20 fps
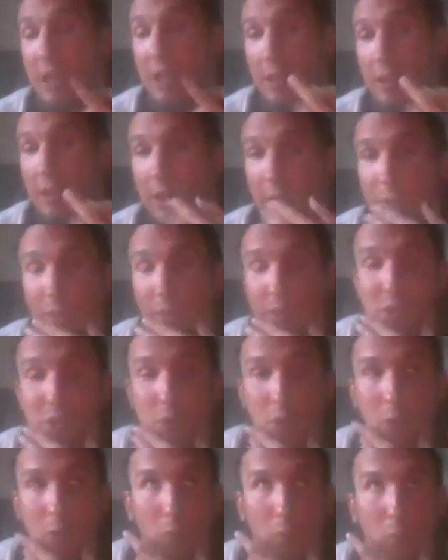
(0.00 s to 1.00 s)
think that's a
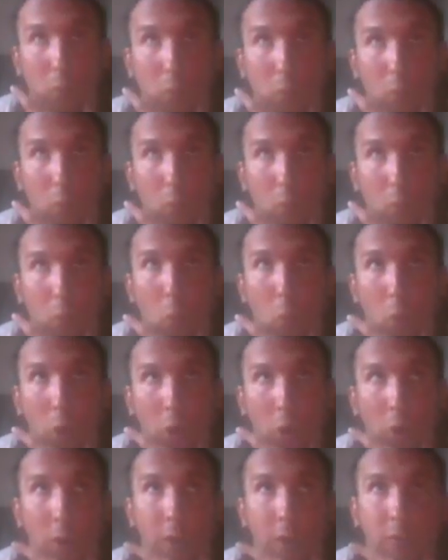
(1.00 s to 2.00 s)
good word
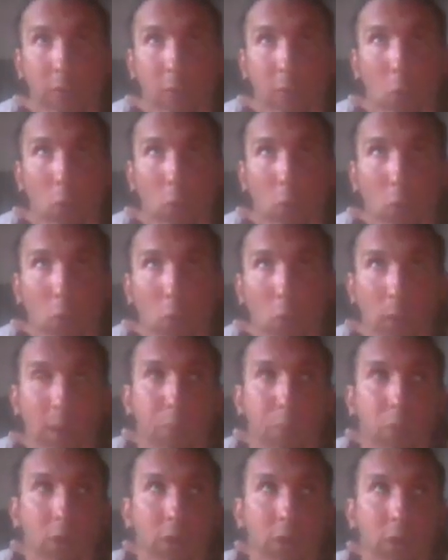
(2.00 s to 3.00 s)
good way to put
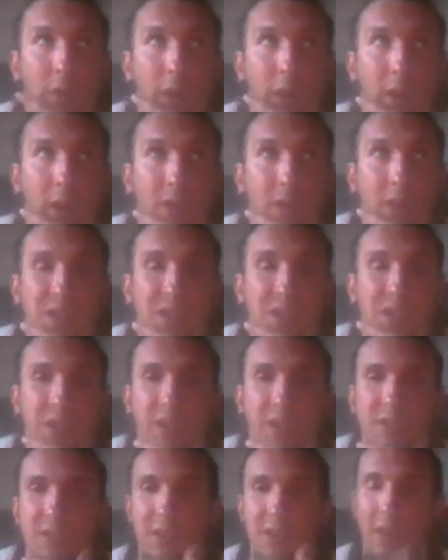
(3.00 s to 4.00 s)
it that it's it's
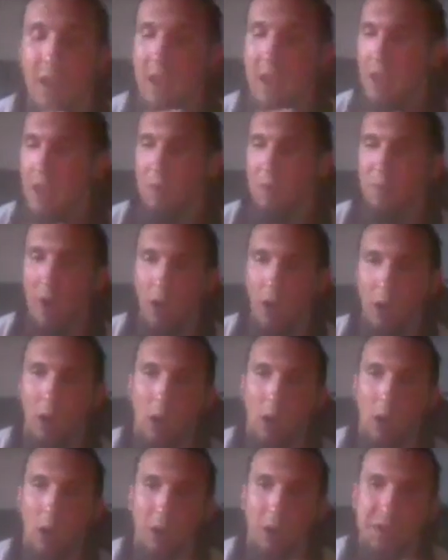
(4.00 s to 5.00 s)
Valhalla is
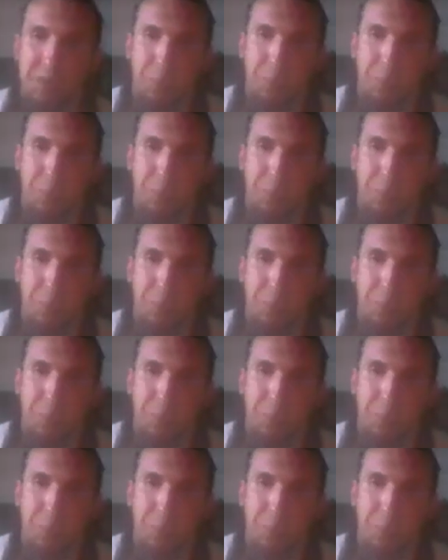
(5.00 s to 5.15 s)
a part of the